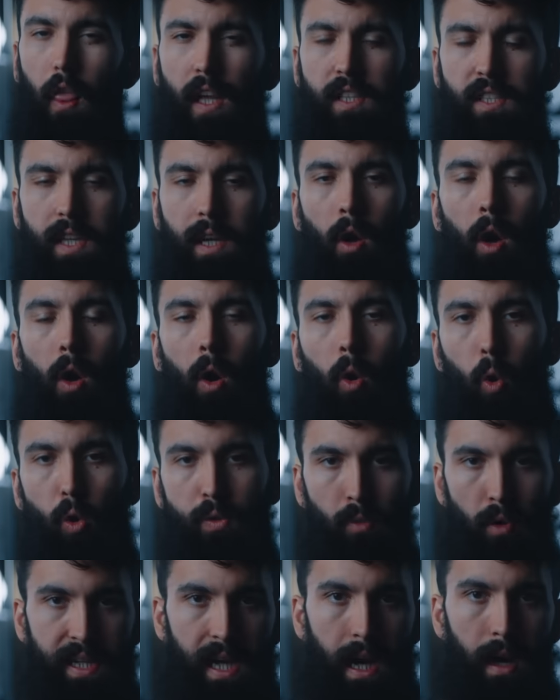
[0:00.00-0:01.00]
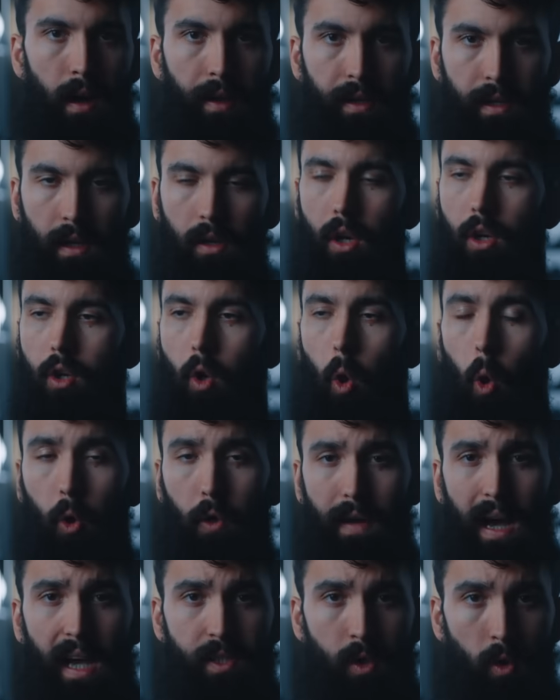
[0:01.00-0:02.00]
Things like all-cause mortality,
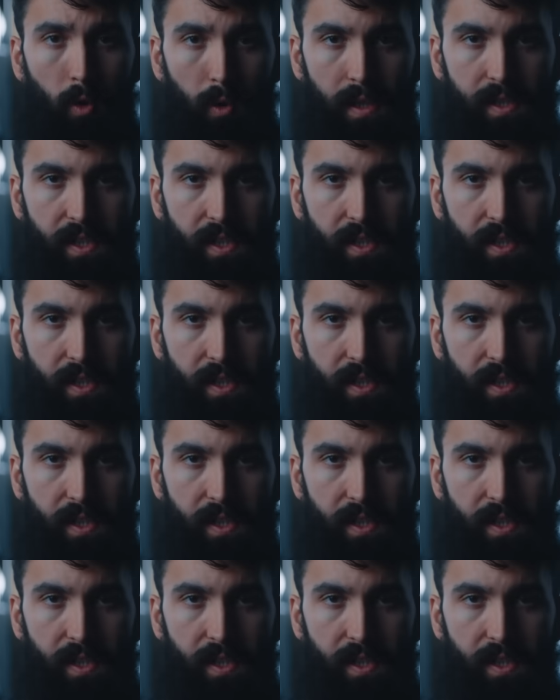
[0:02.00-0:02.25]
cardiovascular